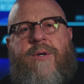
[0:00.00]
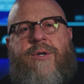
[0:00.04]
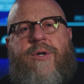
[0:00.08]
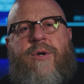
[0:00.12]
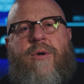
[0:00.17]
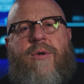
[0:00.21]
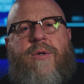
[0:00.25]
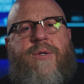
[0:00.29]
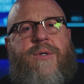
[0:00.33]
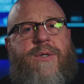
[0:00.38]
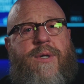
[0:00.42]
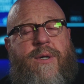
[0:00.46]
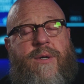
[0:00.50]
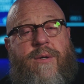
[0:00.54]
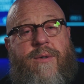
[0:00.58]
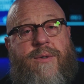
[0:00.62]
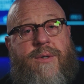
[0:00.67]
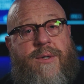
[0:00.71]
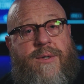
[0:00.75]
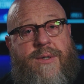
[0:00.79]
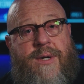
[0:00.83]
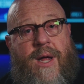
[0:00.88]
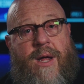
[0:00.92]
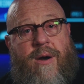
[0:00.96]
church that
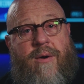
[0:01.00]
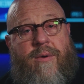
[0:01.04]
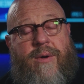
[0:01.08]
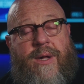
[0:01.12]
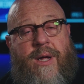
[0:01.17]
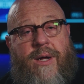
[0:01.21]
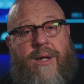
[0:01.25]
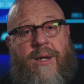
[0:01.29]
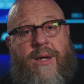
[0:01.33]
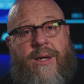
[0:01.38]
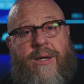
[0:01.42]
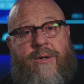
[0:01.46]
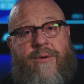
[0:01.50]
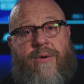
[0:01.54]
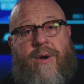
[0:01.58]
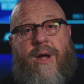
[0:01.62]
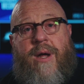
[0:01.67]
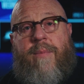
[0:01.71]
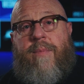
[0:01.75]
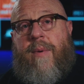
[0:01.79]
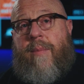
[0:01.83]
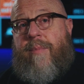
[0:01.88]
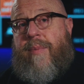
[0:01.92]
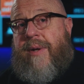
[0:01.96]
uses not only a click
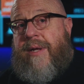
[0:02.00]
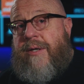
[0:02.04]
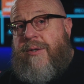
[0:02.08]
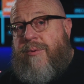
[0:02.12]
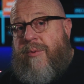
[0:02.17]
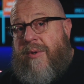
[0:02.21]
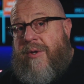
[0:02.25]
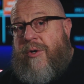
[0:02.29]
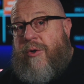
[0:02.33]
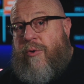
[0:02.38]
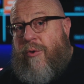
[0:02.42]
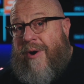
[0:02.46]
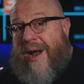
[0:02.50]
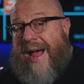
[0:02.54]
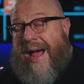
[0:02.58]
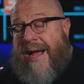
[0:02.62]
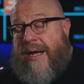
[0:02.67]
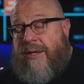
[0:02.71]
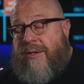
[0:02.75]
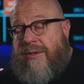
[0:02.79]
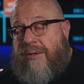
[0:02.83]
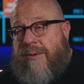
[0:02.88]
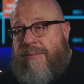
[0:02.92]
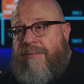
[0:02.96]
track, but plays with
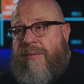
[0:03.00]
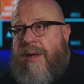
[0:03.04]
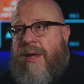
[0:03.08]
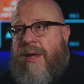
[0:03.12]
tracks.